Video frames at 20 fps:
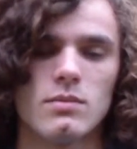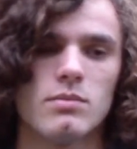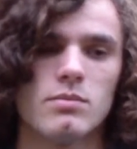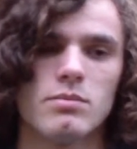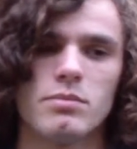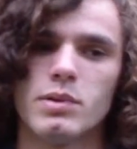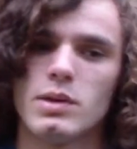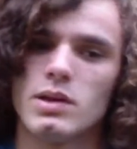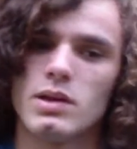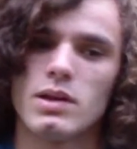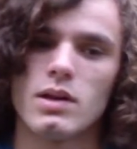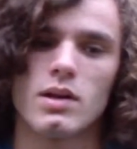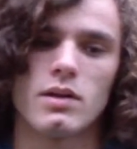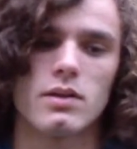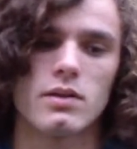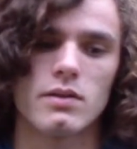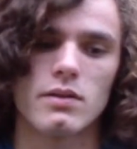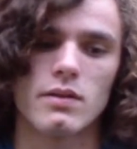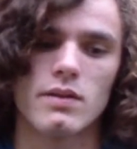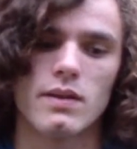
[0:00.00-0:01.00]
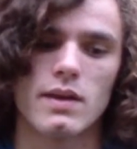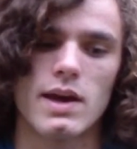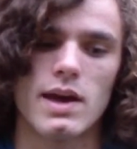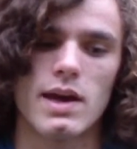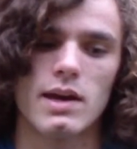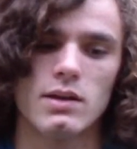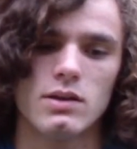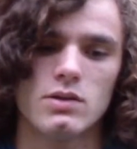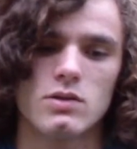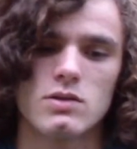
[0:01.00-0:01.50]
But other than
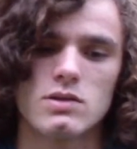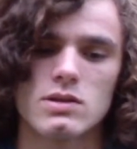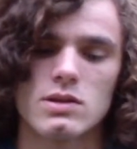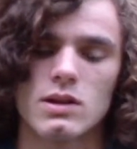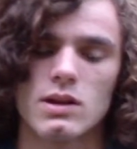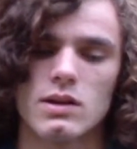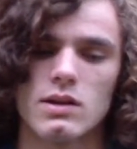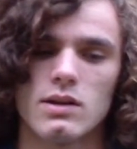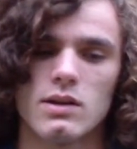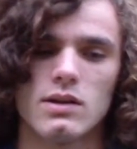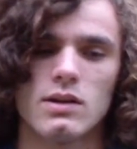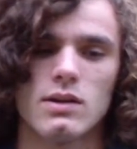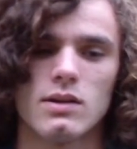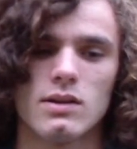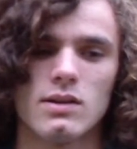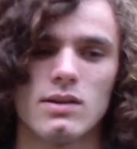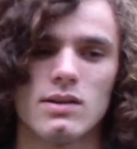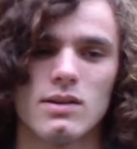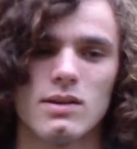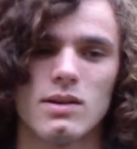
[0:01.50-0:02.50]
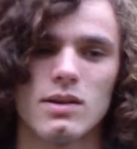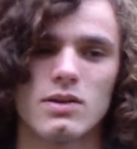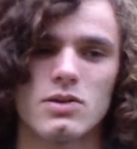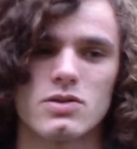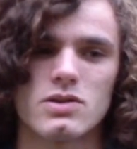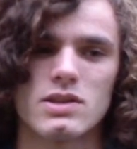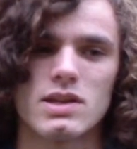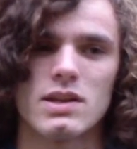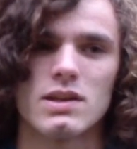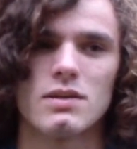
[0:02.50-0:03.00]
that, you just gotta
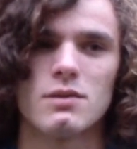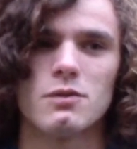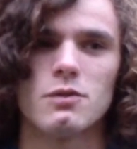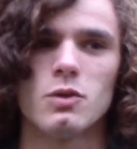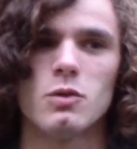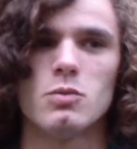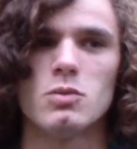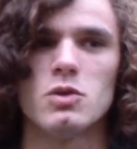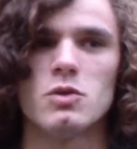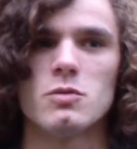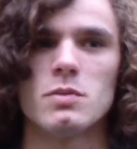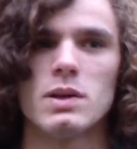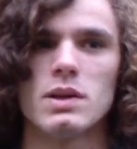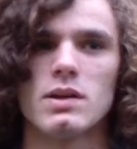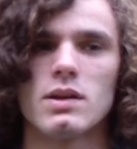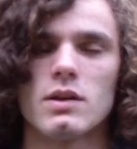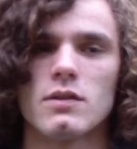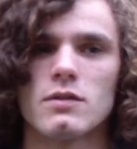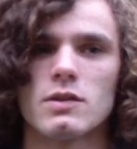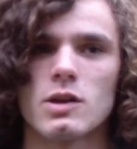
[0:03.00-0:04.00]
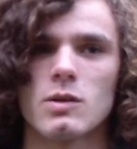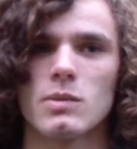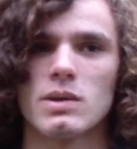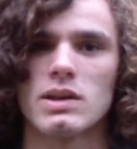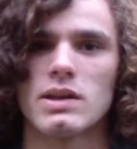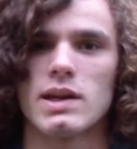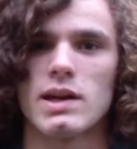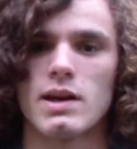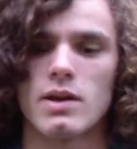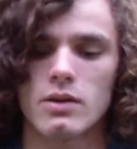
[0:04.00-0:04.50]
understand the full movement of coming
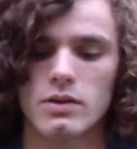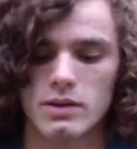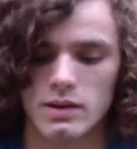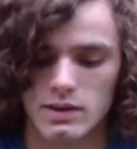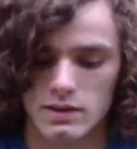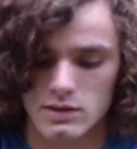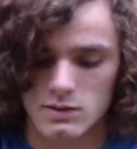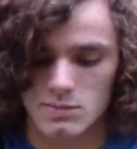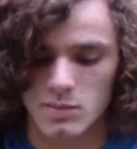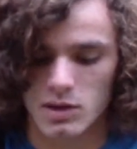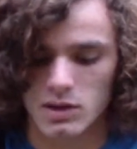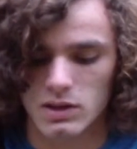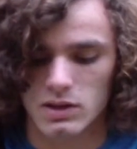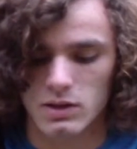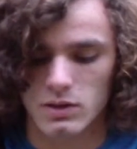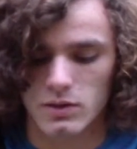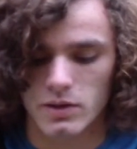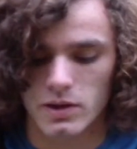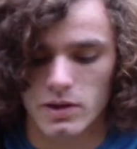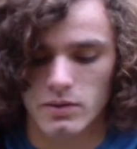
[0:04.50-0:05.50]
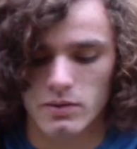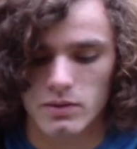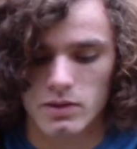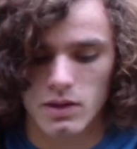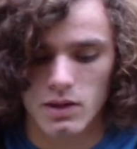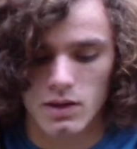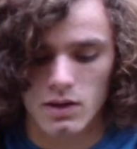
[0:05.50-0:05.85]
down and spotting the ground.